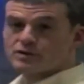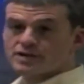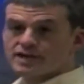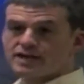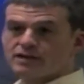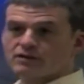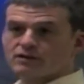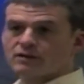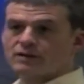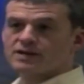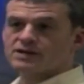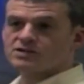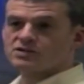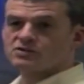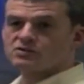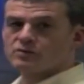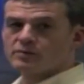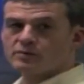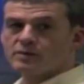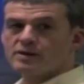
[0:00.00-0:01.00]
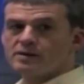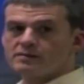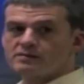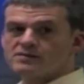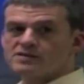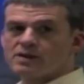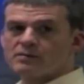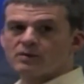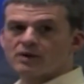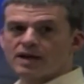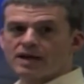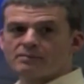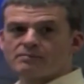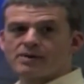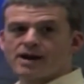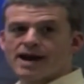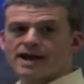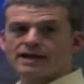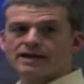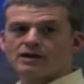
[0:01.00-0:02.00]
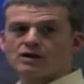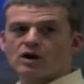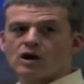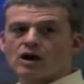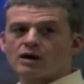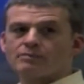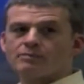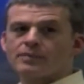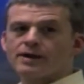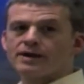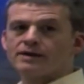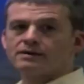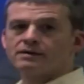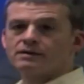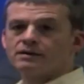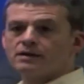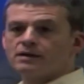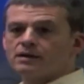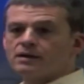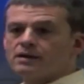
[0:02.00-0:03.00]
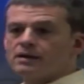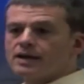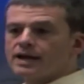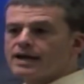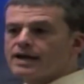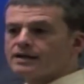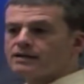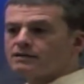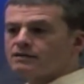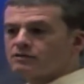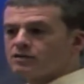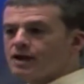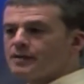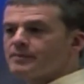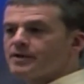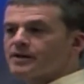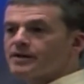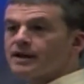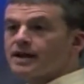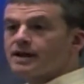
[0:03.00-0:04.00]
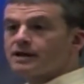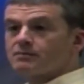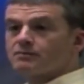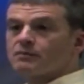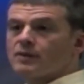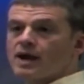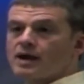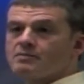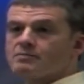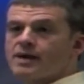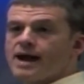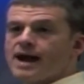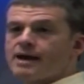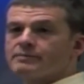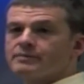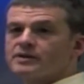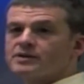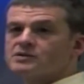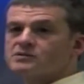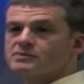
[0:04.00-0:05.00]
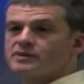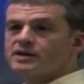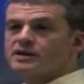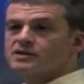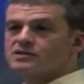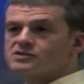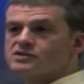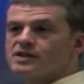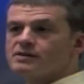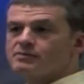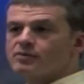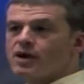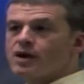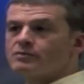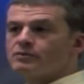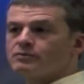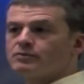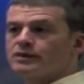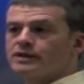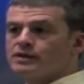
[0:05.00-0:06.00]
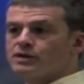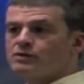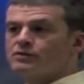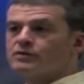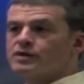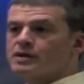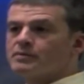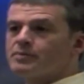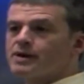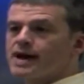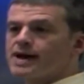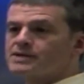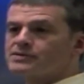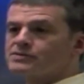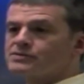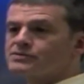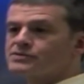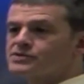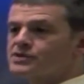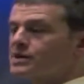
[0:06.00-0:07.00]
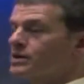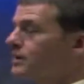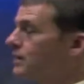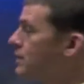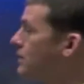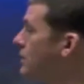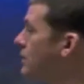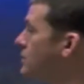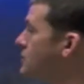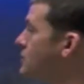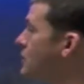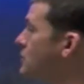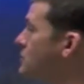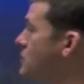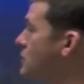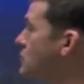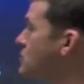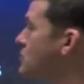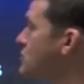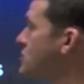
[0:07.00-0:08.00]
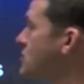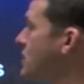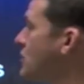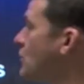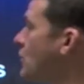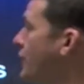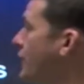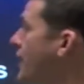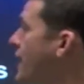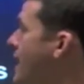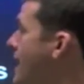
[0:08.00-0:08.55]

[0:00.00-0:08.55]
particular interest would be someone like Polycarp and Clement and Papias, because they probably knew the apostles. And so it's interesting what